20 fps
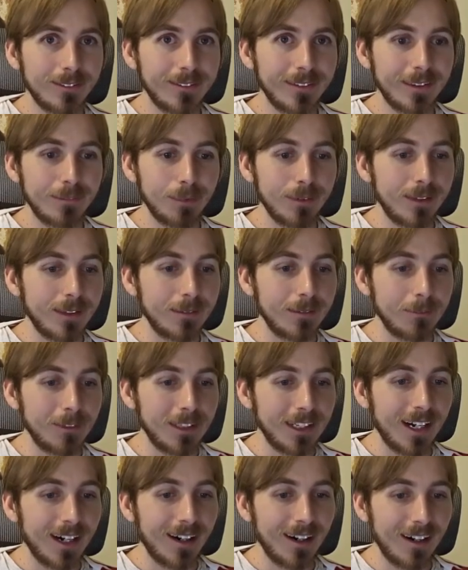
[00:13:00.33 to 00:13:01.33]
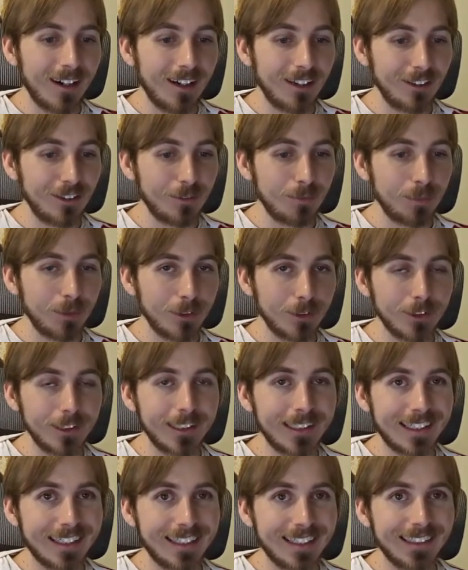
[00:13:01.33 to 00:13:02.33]
don't want to put a large
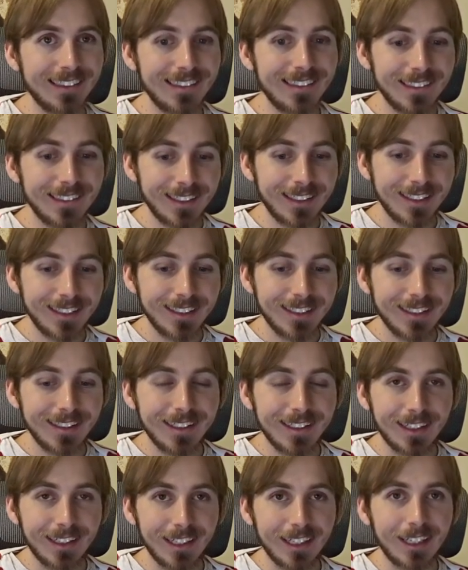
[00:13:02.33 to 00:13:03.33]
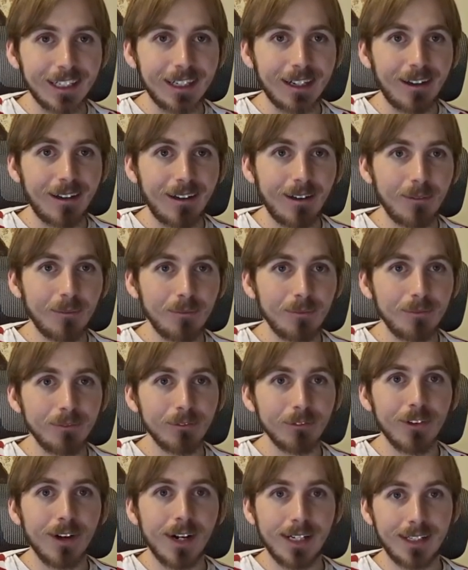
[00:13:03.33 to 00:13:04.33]
bookcase
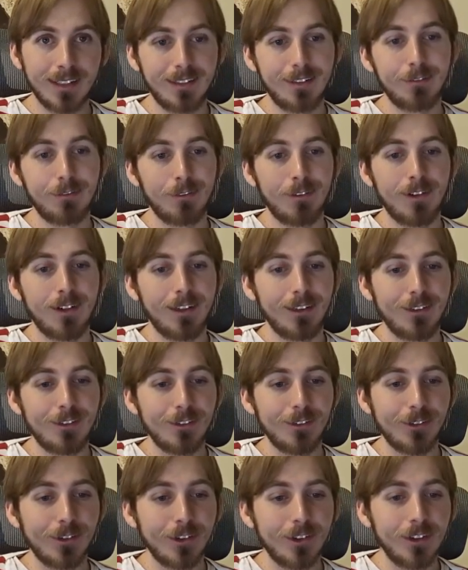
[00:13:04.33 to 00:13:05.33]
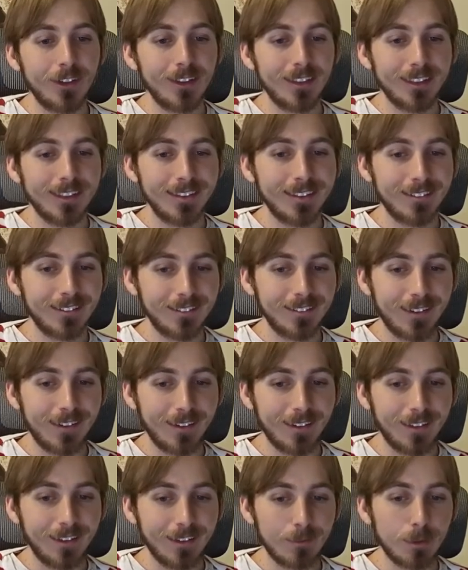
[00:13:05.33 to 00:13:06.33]
right at the front door.
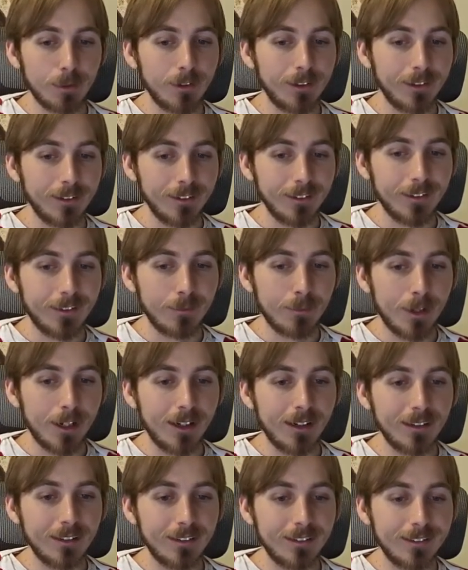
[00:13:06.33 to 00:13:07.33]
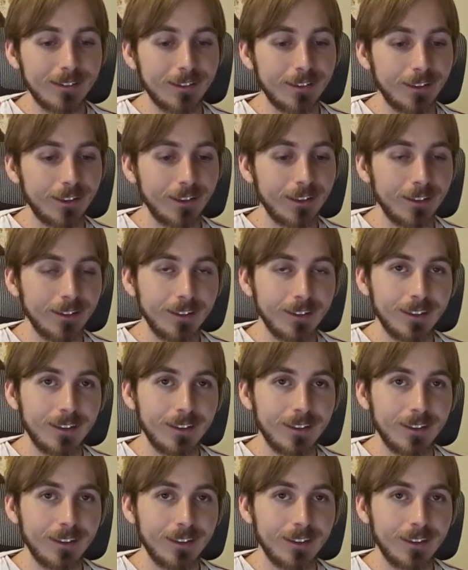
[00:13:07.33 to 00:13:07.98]
That's probably not the smartest. So,